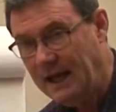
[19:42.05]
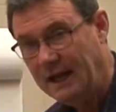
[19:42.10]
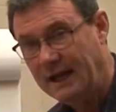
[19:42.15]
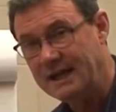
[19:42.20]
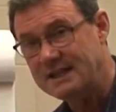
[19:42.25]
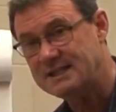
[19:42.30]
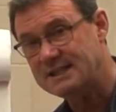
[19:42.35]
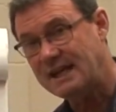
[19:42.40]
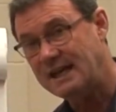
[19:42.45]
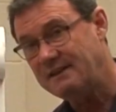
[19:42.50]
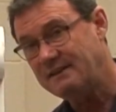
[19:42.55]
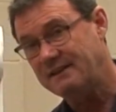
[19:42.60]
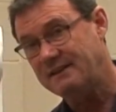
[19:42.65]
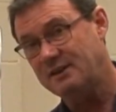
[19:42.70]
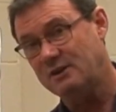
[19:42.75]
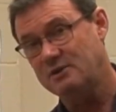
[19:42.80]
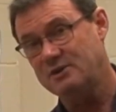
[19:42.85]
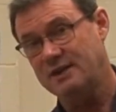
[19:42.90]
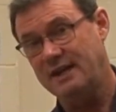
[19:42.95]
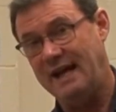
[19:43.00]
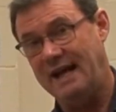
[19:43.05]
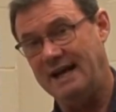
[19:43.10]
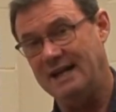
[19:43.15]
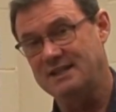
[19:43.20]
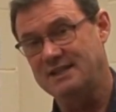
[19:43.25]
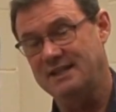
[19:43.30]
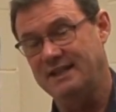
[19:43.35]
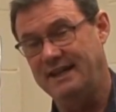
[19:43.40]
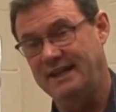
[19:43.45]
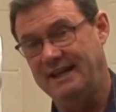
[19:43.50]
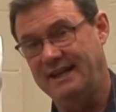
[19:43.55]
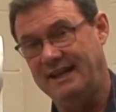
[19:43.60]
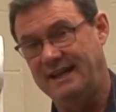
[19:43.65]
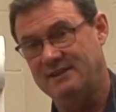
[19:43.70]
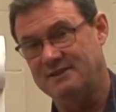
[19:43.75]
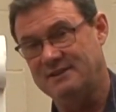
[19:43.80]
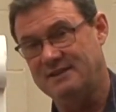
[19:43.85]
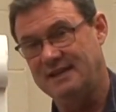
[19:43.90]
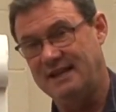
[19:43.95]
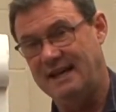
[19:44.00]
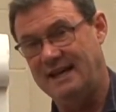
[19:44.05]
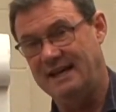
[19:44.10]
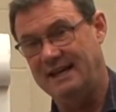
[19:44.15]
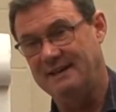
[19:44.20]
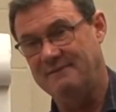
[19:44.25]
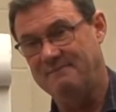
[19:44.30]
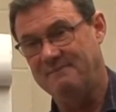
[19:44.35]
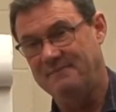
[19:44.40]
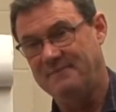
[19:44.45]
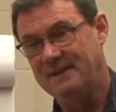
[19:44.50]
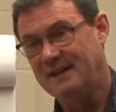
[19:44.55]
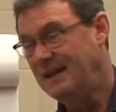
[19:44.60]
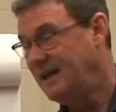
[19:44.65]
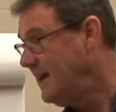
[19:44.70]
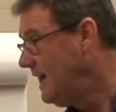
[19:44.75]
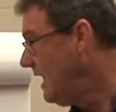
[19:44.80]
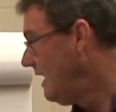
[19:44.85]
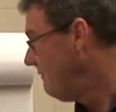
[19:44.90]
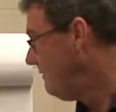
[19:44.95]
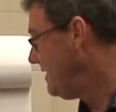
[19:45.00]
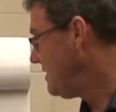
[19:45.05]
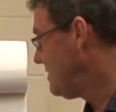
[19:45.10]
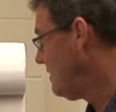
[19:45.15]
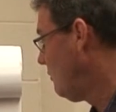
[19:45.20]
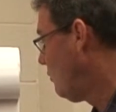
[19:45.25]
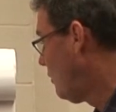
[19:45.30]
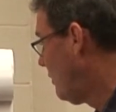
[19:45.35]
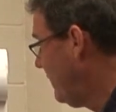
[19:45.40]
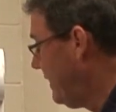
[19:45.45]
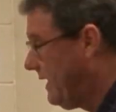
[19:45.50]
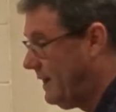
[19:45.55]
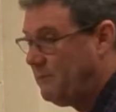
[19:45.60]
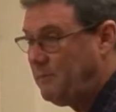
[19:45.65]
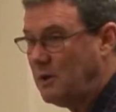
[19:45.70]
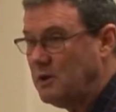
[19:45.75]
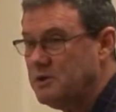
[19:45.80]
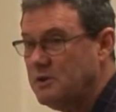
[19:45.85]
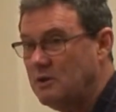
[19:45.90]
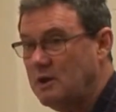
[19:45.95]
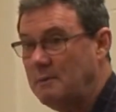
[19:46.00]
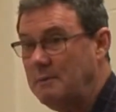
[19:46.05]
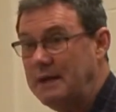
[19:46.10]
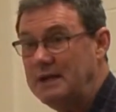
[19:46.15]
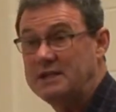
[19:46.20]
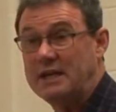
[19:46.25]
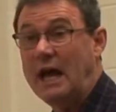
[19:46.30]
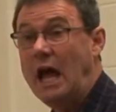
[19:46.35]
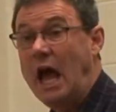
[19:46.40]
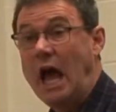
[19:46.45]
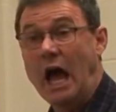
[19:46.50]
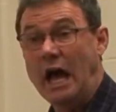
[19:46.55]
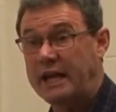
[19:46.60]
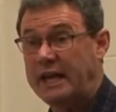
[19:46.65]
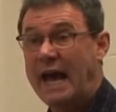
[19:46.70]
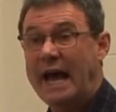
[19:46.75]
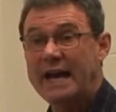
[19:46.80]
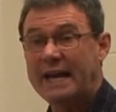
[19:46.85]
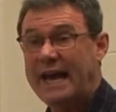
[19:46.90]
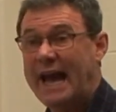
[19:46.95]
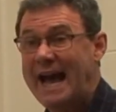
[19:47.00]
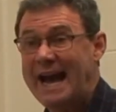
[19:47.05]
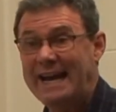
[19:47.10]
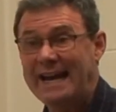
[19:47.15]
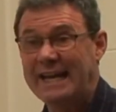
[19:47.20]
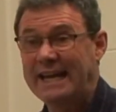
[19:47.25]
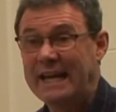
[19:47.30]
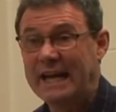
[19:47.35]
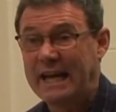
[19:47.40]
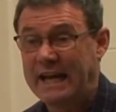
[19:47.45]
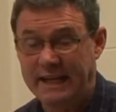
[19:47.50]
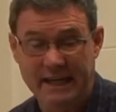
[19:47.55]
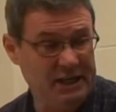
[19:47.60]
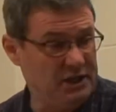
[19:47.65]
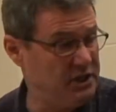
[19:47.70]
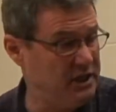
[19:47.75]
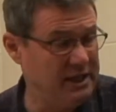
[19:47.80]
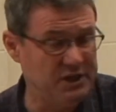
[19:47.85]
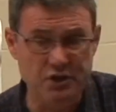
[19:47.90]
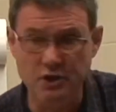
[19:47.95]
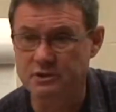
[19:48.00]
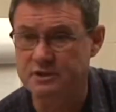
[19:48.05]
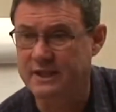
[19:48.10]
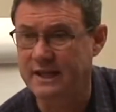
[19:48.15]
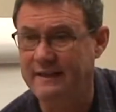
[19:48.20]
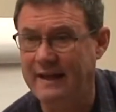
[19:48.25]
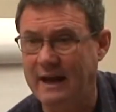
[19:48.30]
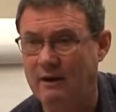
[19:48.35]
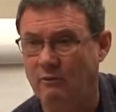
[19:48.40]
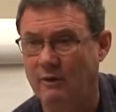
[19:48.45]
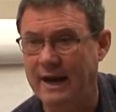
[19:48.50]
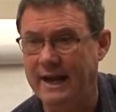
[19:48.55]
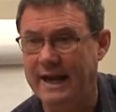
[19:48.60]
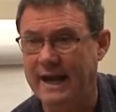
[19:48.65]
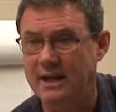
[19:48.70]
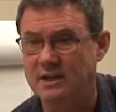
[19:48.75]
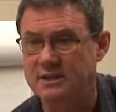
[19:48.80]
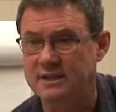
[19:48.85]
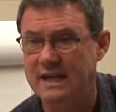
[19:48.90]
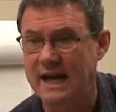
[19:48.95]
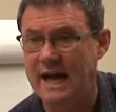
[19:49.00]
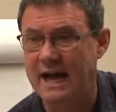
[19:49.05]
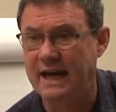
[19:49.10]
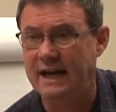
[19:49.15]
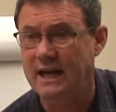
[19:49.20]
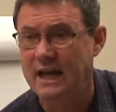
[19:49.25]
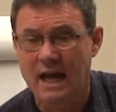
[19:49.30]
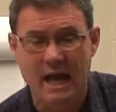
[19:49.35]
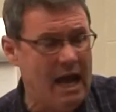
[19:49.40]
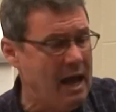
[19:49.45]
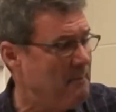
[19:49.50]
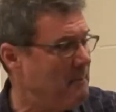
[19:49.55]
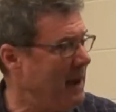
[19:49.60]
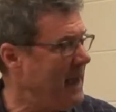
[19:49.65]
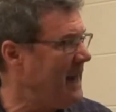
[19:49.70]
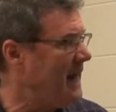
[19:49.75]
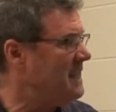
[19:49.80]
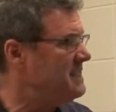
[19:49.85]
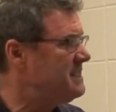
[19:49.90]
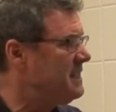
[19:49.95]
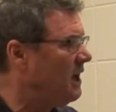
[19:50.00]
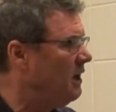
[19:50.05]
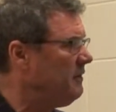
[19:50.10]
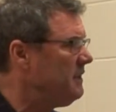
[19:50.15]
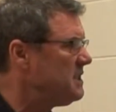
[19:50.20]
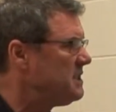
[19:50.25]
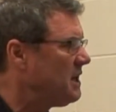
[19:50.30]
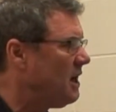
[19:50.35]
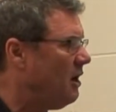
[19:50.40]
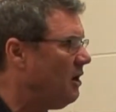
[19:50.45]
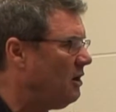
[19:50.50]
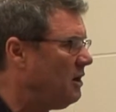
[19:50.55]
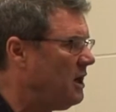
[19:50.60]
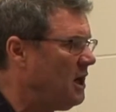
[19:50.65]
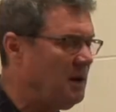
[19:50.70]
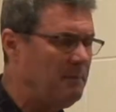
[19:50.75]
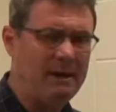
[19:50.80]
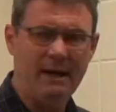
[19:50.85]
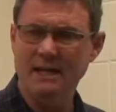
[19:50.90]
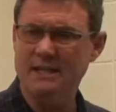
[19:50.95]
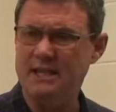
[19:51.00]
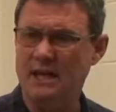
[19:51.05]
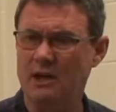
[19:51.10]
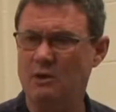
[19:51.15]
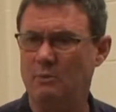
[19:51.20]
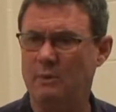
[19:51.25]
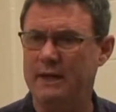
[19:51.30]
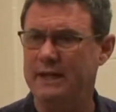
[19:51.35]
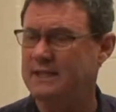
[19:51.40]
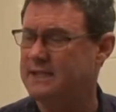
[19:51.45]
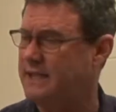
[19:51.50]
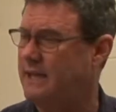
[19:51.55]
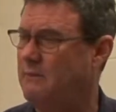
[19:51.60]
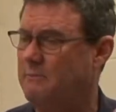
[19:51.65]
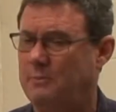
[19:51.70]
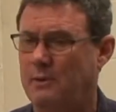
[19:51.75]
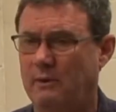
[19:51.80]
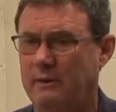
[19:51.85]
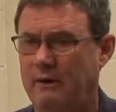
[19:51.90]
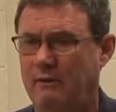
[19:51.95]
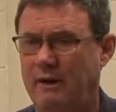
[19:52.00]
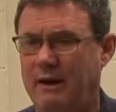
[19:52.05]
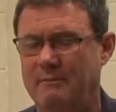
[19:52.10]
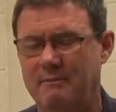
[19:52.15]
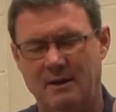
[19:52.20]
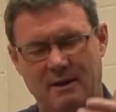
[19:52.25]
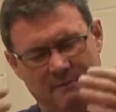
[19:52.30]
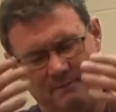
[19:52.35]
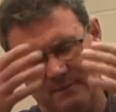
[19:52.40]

Let's say that there's an accident outside. Visually oriented person will come in and say, Katie, did you see that wreck outside? man, I saw this car coming, and this other one didn't see him pull it right.